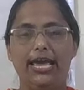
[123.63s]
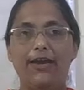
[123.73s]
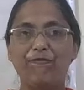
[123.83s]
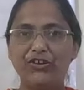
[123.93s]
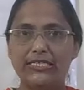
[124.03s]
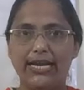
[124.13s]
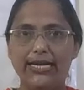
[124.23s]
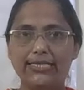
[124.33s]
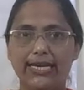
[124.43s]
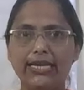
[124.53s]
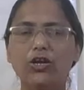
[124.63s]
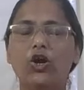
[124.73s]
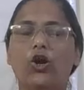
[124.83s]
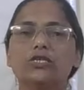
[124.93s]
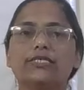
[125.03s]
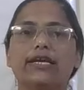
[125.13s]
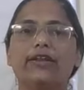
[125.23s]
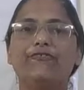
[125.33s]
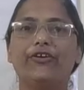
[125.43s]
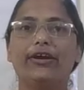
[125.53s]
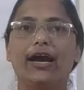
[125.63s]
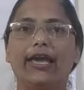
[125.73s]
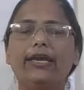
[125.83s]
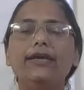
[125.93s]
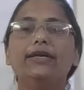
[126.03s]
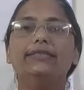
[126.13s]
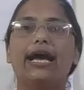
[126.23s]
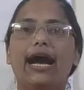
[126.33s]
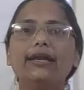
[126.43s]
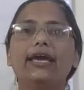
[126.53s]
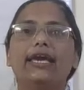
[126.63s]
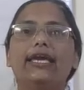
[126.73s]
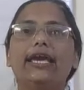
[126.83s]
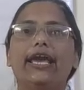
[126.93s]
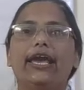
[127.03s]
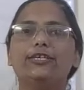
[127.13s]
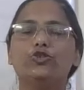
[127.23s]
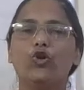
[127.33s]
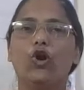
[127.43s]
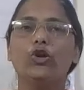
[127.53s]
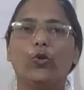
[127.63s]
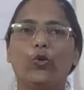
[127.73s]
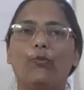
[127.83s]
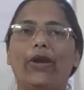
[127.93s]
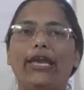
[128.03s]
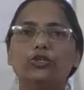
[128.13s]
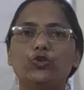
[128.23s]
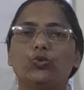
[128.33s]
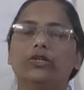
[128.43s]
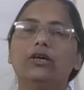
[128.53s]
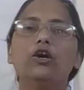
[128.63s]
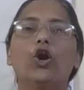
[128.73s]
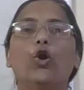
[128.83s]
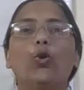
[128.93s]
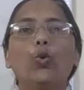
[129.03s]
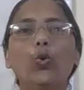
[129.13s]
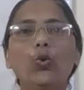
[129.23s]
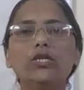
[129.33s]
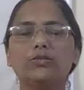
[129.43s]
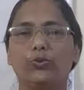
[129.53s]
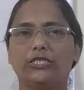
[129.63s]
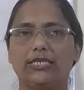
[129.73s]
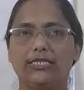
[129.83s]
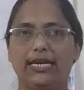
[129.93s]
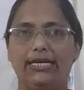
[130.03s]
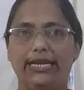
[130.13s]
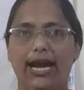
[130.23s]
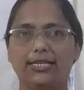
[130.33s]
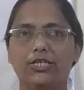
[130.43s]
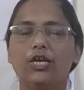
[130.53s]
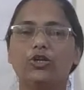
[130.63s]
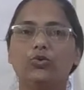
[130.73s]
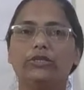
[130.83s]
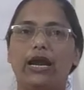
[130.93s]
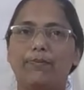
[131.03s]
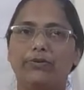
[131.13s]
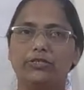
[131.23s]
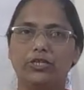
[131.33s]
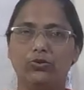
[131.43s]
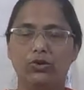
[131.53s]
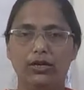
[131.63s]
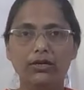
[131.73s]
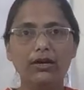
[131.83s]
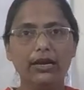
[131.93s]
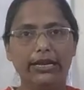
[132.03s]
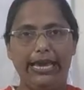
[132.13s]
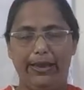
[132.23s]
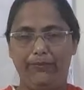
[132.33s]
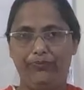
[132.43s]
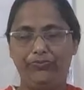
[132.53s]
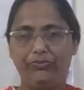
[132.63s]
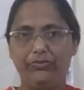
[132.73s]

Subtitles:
emphasizing or signifying that he is not obeying to the rules which is attached to that particular game.